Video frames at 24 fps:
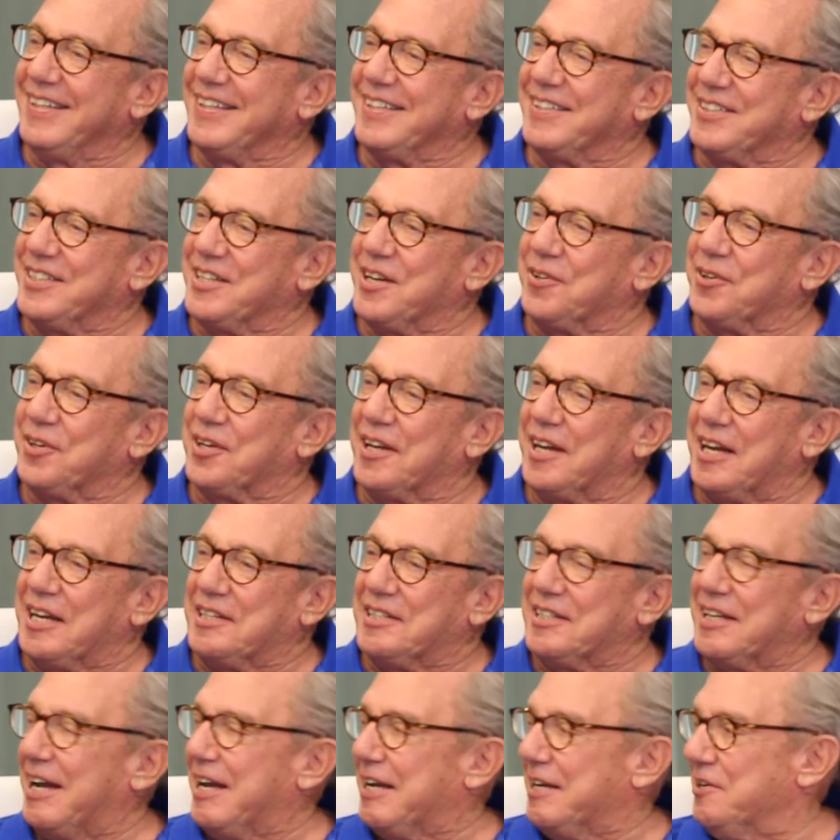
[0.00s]
The other guy
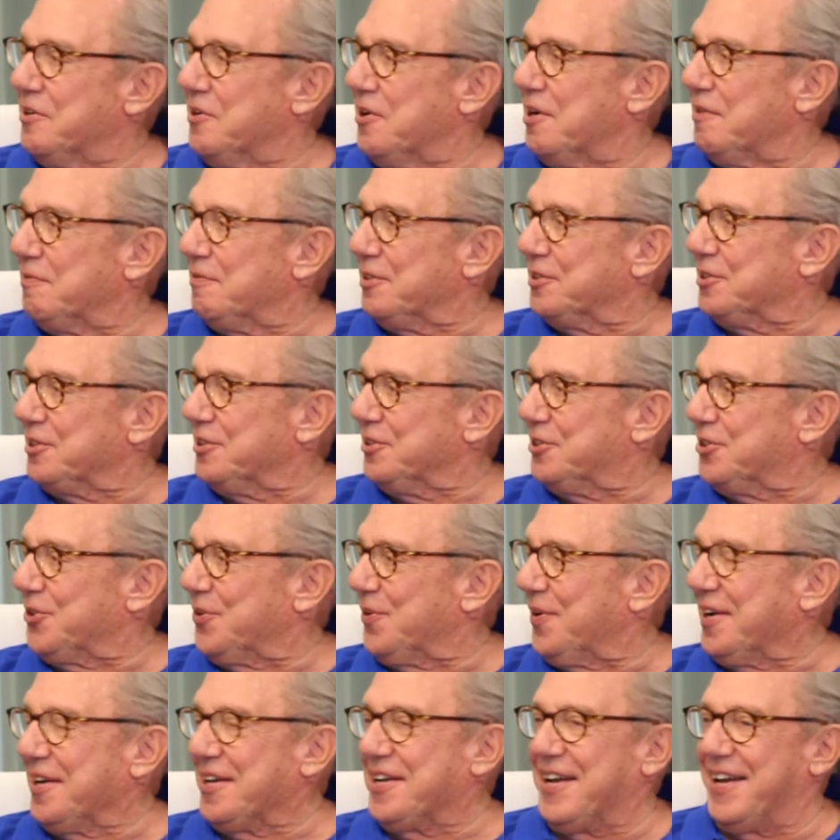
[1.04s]
died in office, and
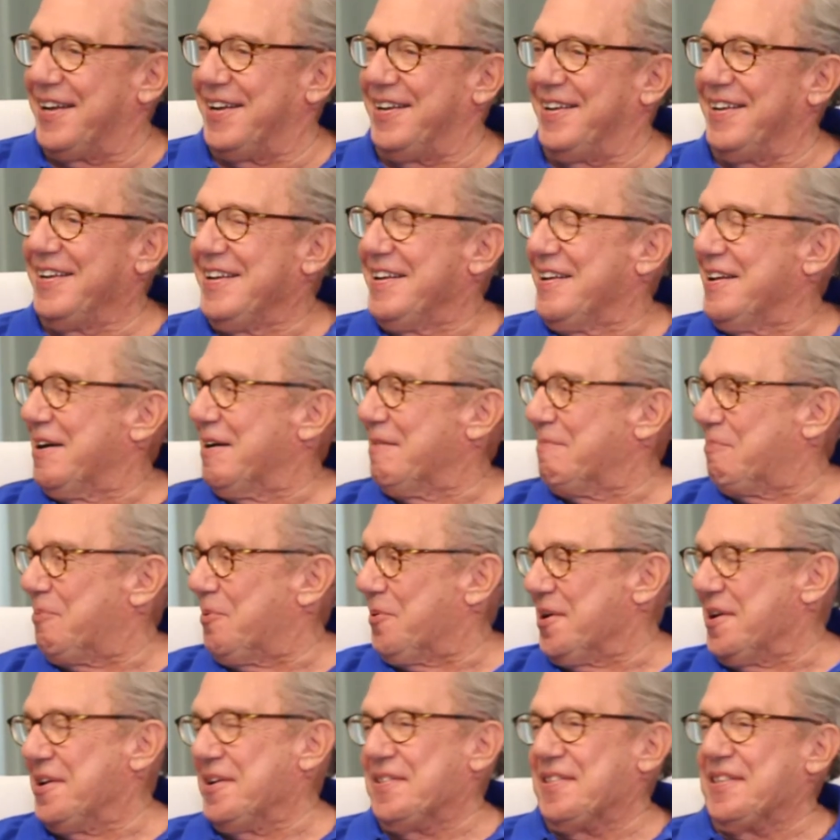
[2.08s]
so I got
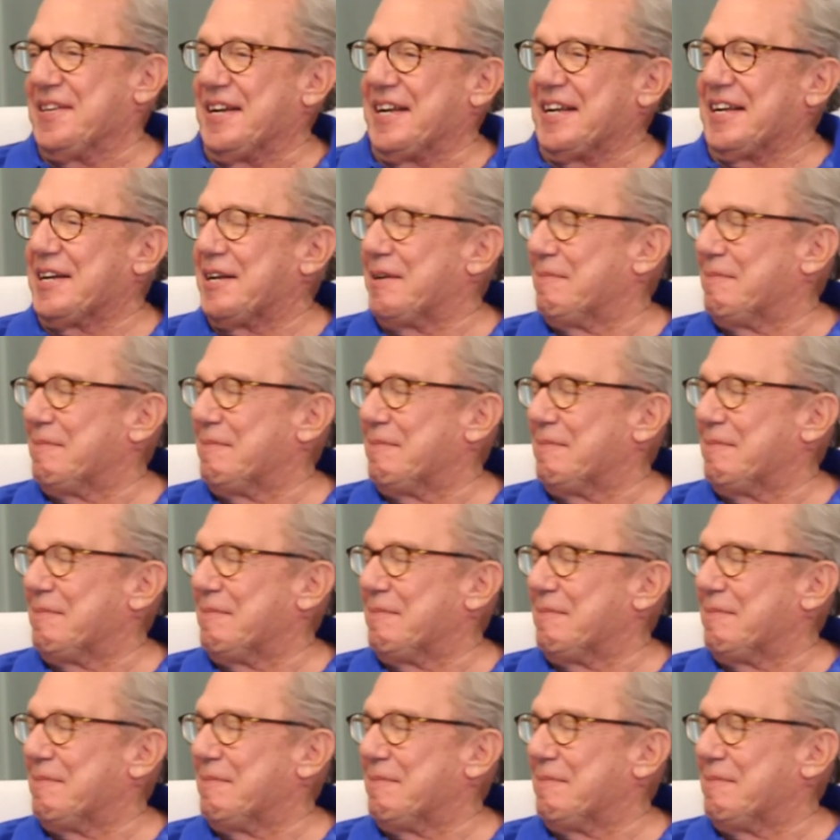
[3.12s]
appointed. Then I got